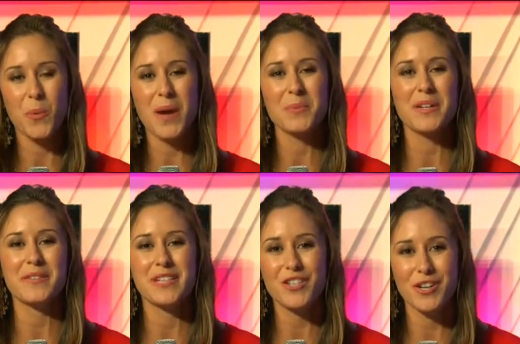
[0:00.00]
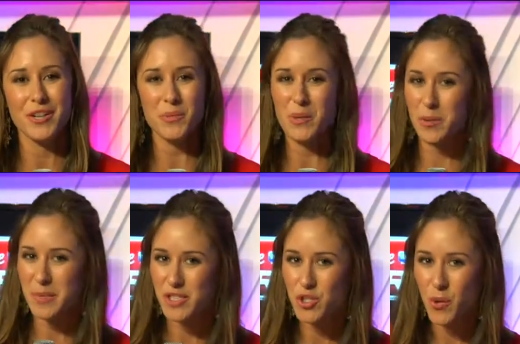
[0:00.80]
When we return, we will
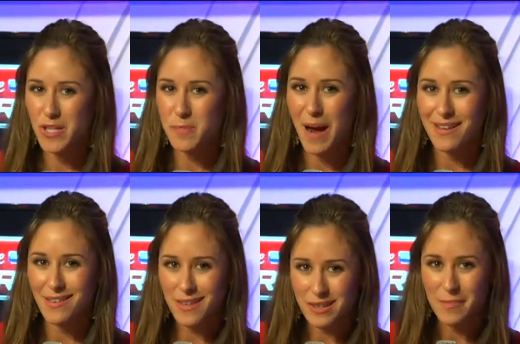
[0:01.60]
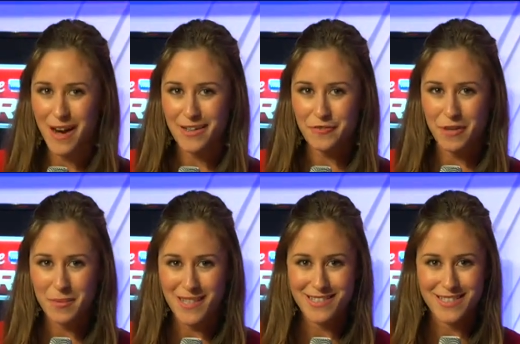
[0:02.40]
be joined by Elamite
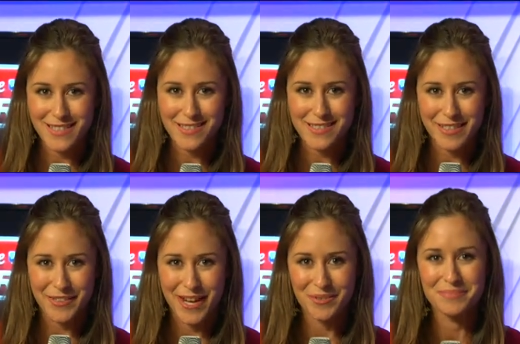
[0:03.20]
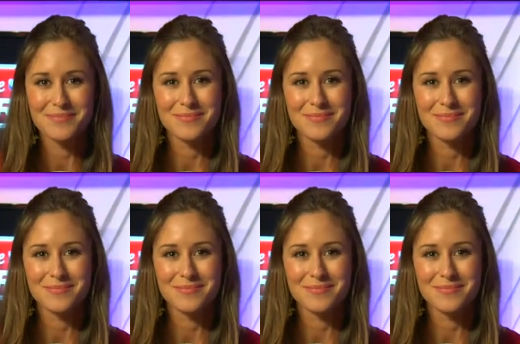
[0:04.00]
from Instinct. Stick around.